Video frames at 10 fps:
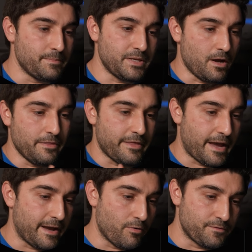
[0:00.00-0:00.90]
beyond
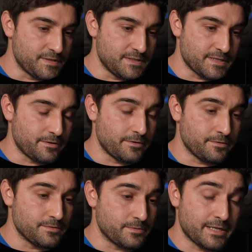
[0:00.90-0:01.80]
that, overseas
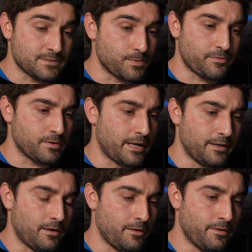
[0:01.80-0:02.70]
editors, yes, we
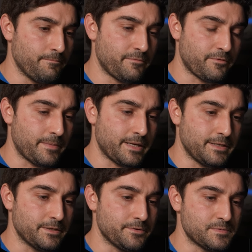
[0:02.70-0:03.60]
relied on them for many
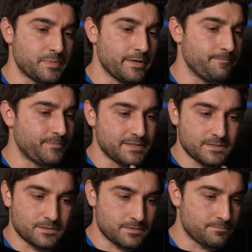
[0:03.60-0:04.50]
years, but
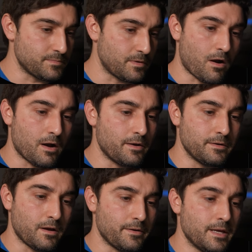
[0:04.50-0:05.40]
it's
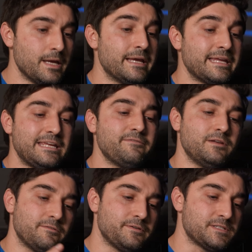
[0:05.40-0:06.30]
on
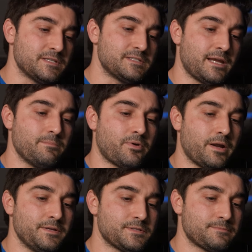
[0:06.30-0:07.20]
even if it's the same
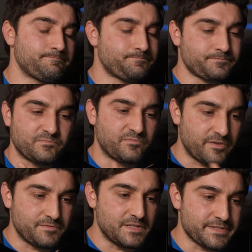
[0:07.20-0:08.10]
price,
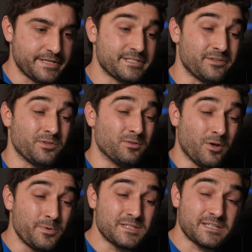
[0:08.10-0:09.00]
50 cents on the
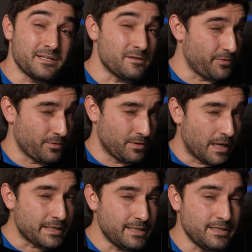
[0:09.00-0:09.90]
lowest end if you're
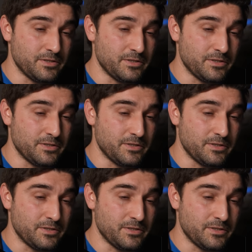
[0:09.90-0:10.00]
lucky